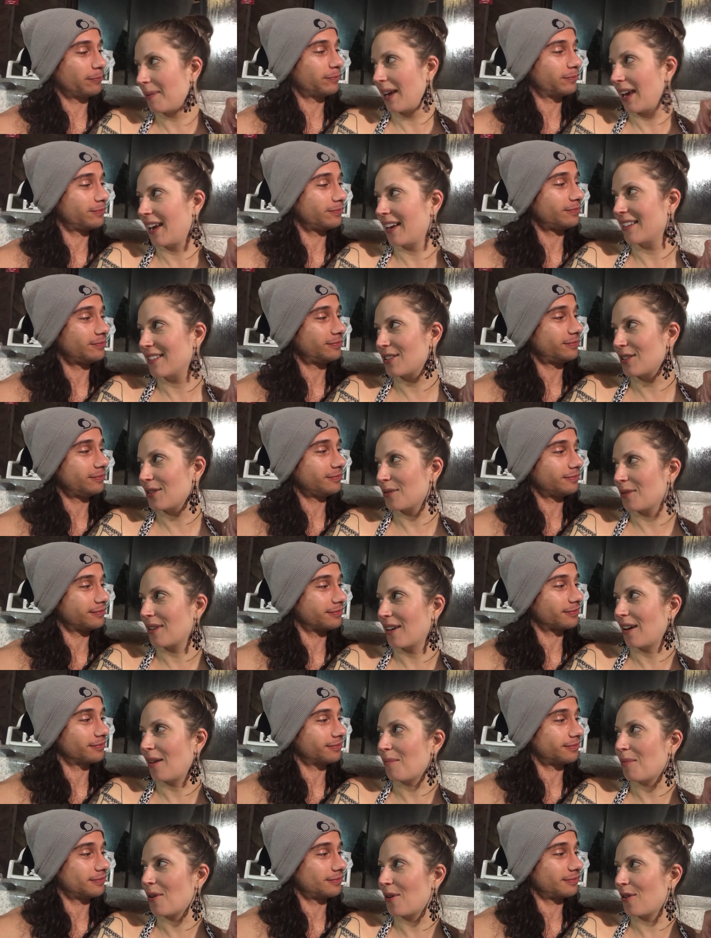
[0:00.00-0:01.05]
Speaker 1: paid to
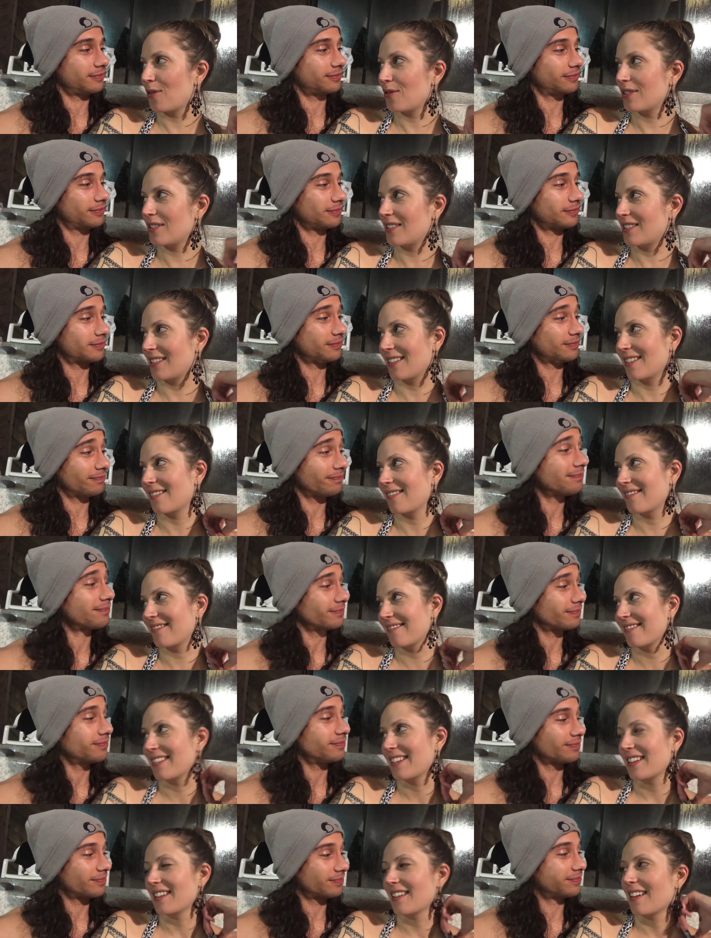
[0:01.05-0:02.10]
uh, post and
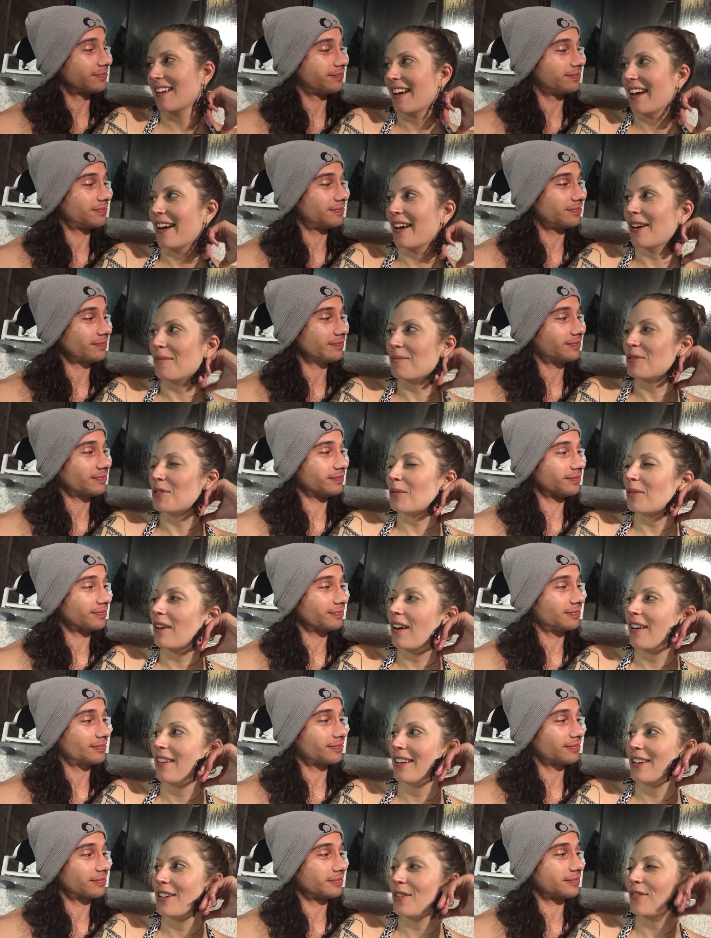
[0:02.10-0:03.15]
um, do what I
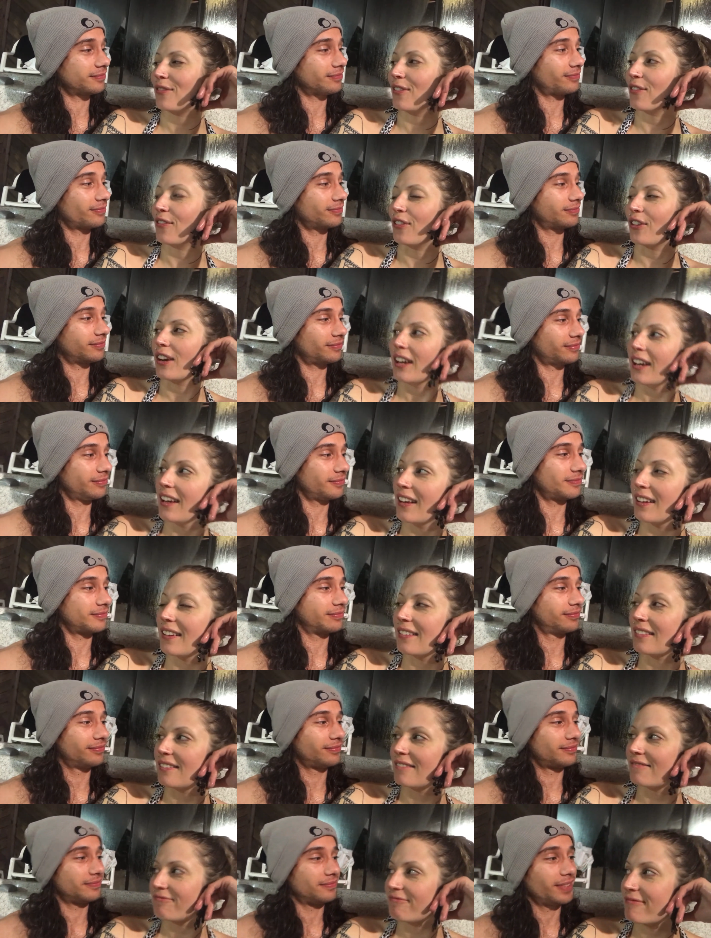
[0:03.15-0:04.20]
already do for free,
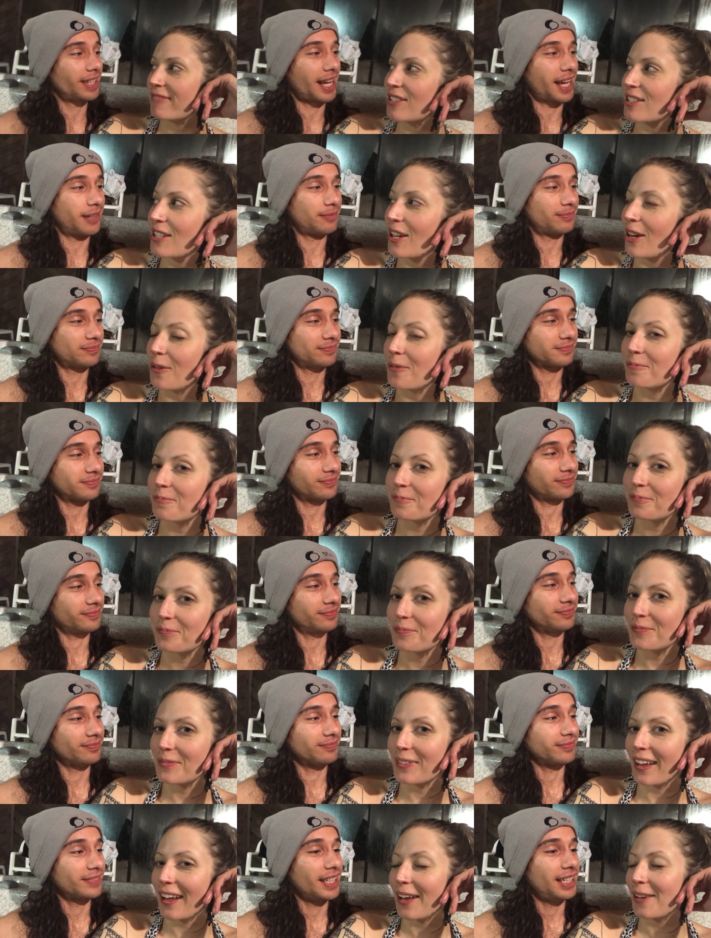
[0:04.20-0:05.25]
and yeah. so
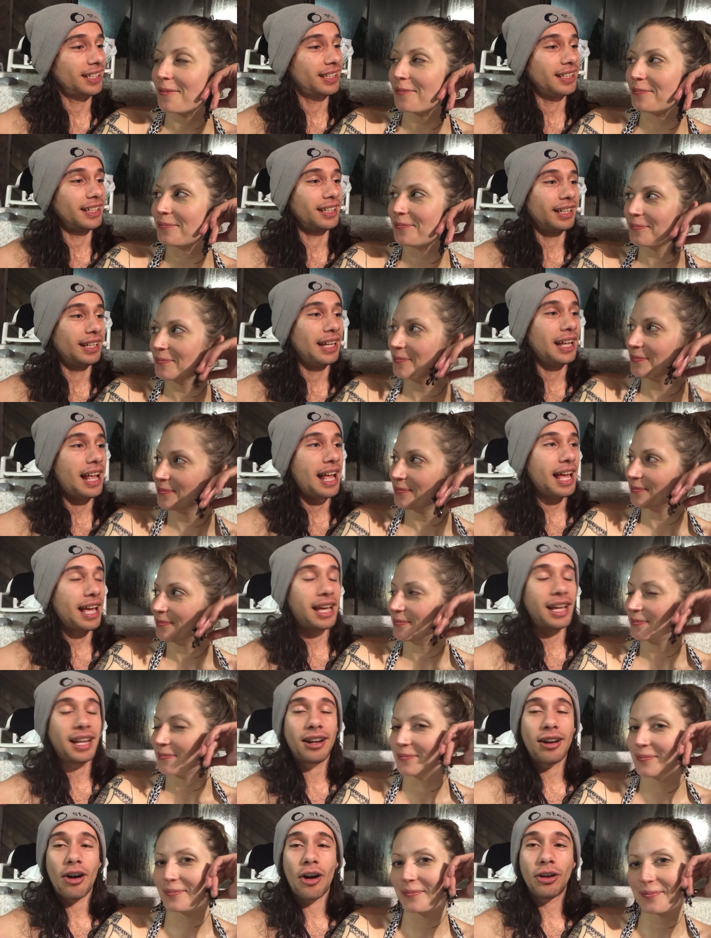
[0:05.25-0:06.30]
yeah.
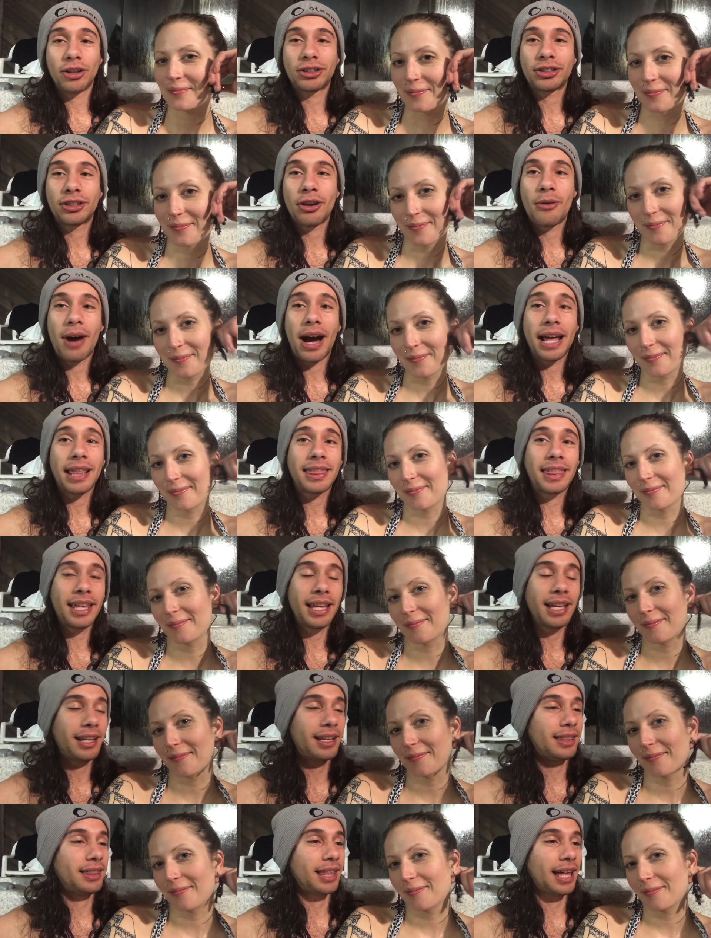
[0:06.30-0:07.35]
Speaker 2: And also, I
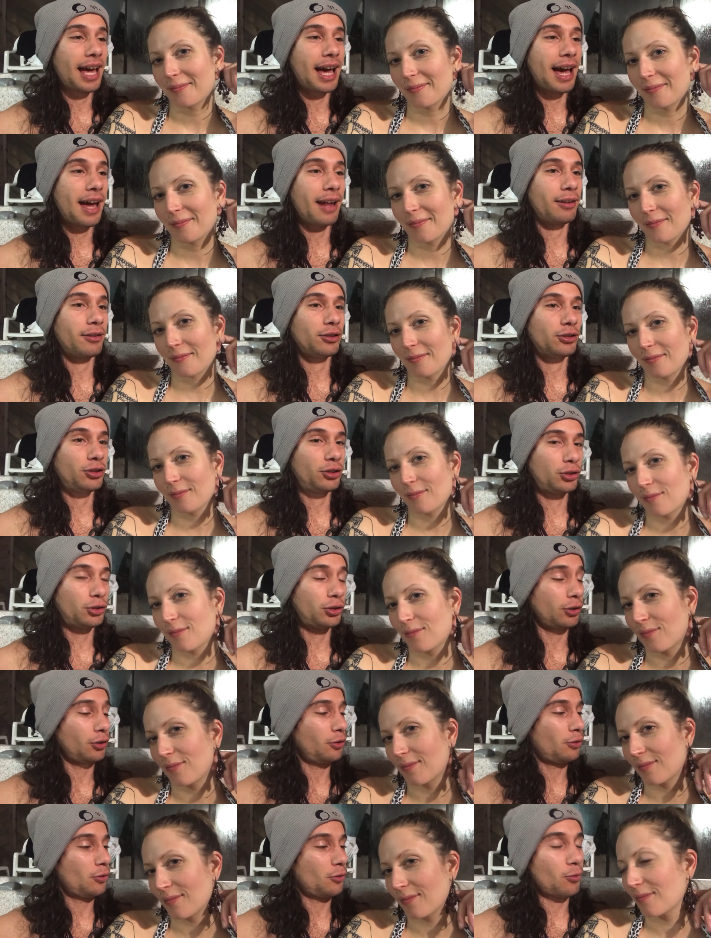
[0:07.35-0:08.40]
think that
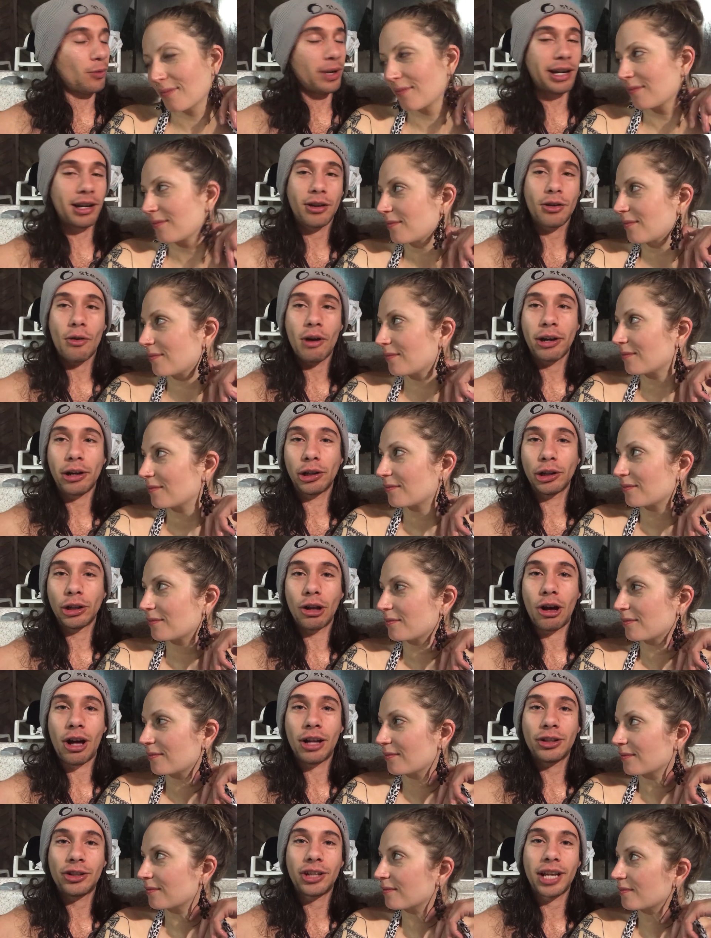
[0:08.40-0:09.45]
soon we are going to
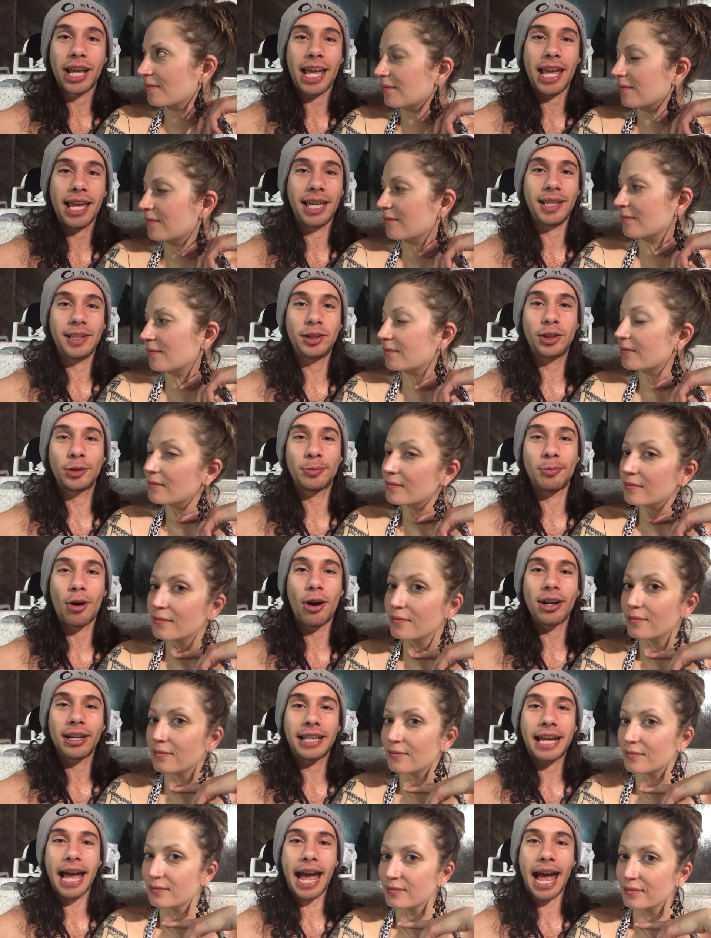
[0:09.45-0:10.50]
launch a
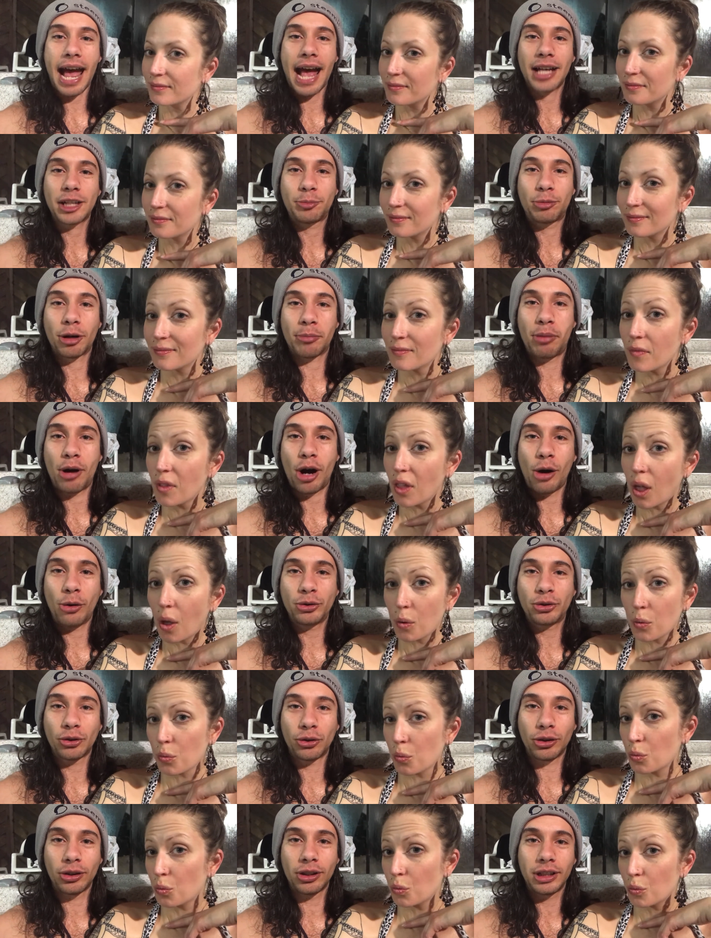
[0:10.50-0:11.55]
smart cash
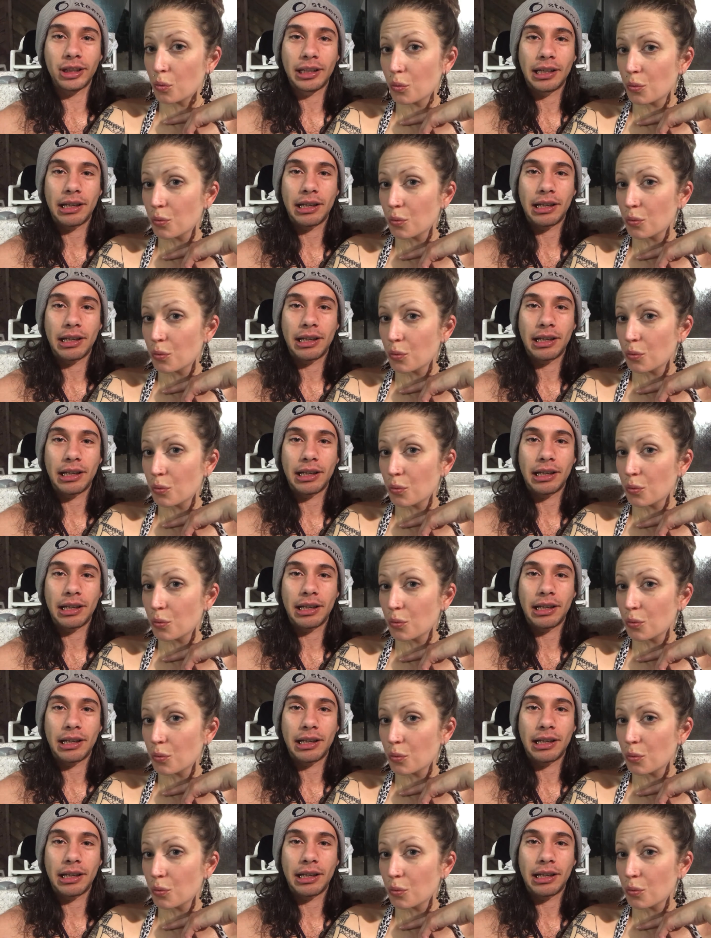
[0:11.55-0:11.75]
proposal